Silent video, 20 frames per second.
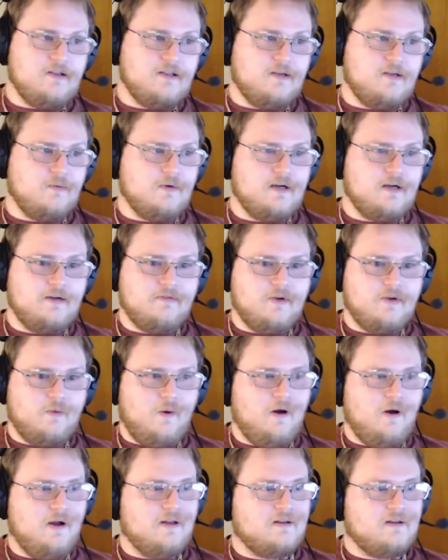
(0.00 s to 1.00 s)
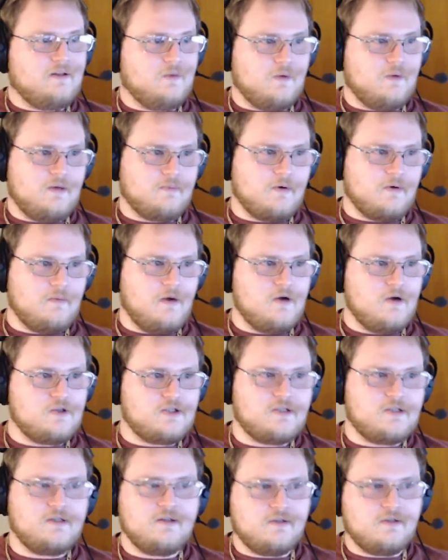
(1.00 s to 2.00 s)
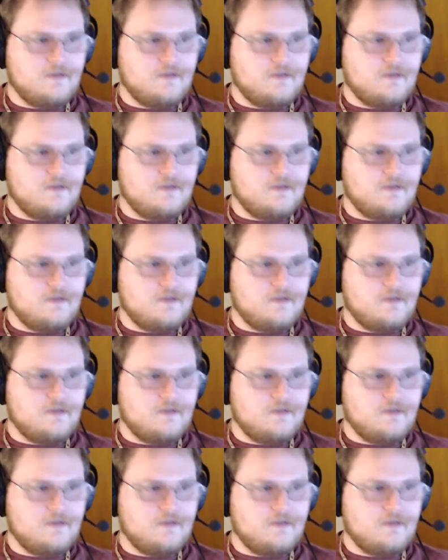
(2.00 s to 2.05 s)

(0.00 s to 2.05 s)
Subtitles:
get whatever you want. You want a promotion?